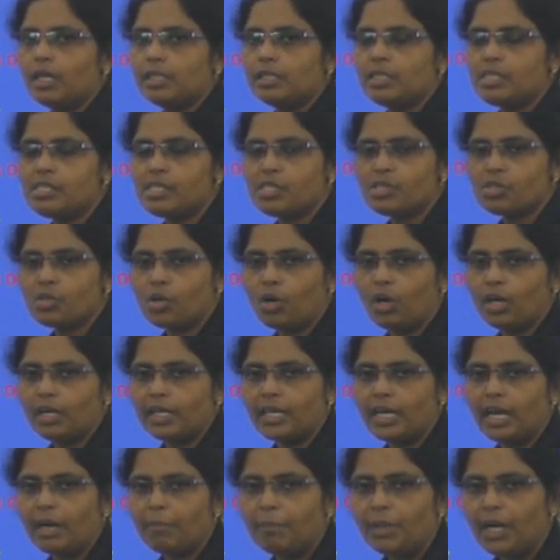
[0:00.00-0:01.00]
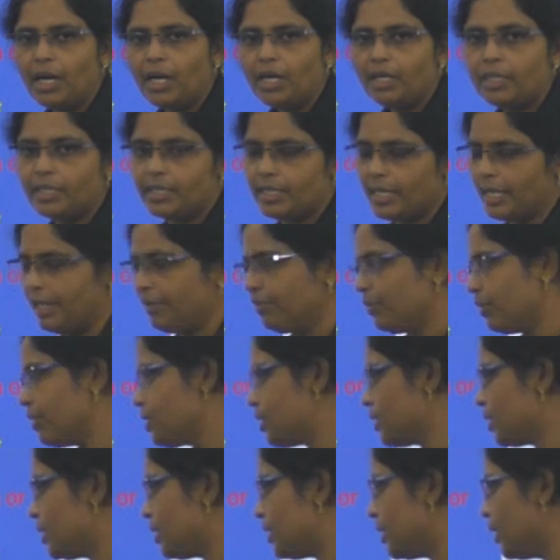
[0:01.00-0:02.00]
this is called gamma
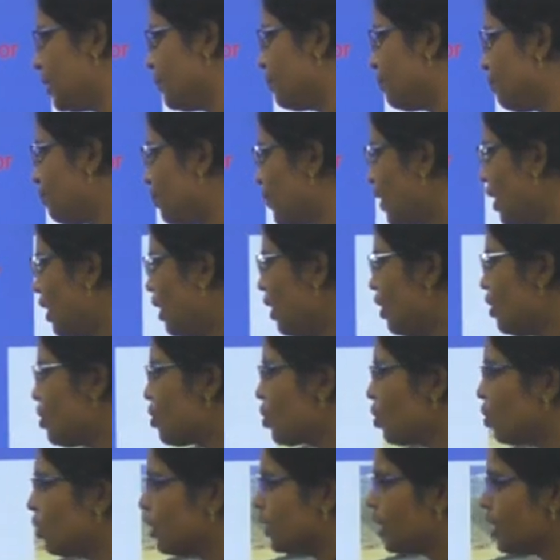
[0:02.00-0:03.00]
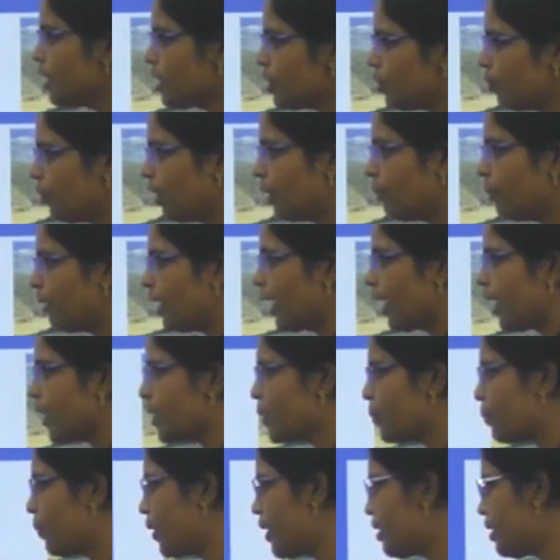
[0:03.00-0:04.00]
diversity. So this will be
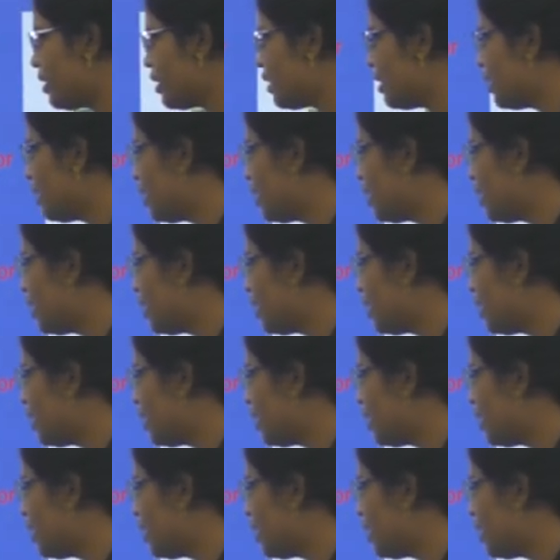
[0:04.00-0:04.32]
expressed